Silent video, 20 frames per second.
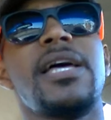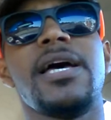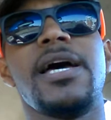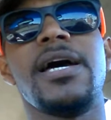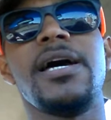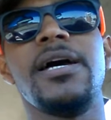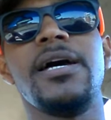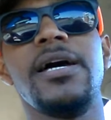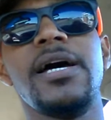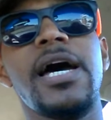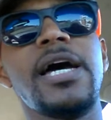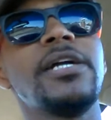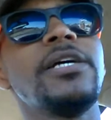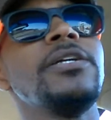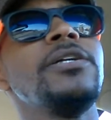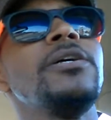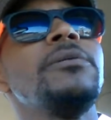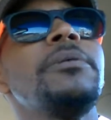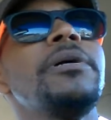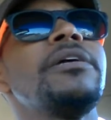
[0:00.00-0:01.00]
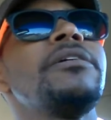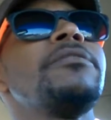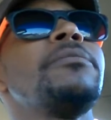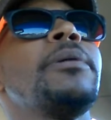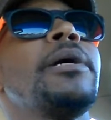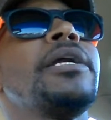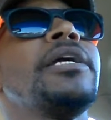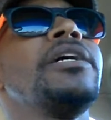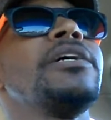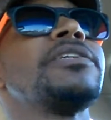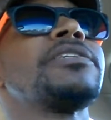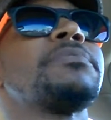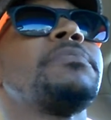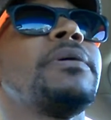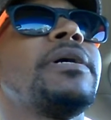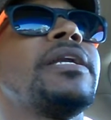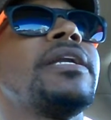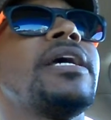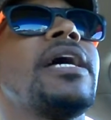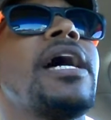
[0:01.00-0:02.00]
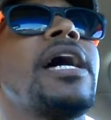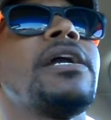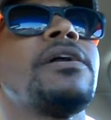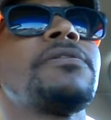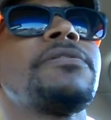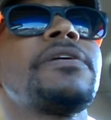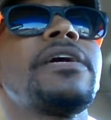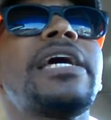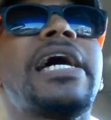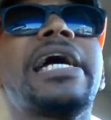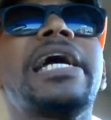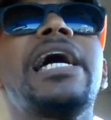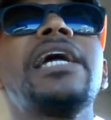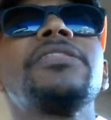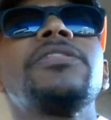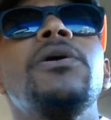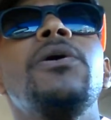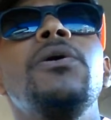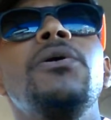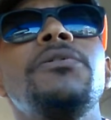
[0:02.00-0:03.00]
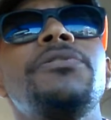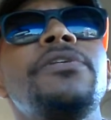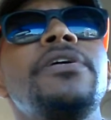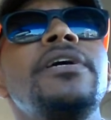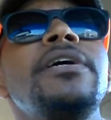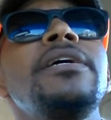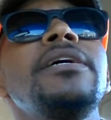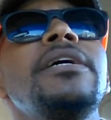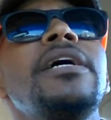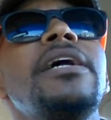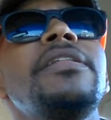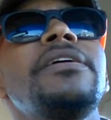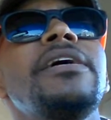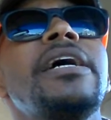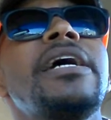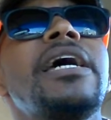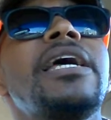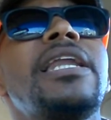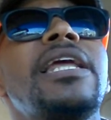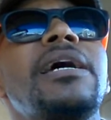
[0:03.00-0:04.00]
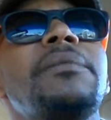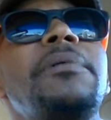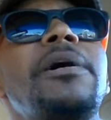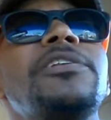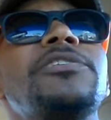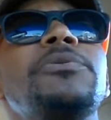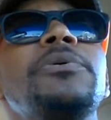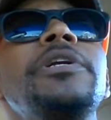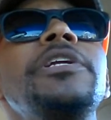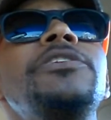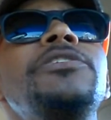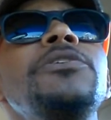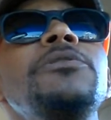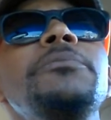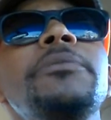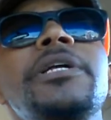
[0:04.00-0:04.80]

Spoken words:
I don't know about everybody else, but I don't think I got the whole thing. I think I got like about 22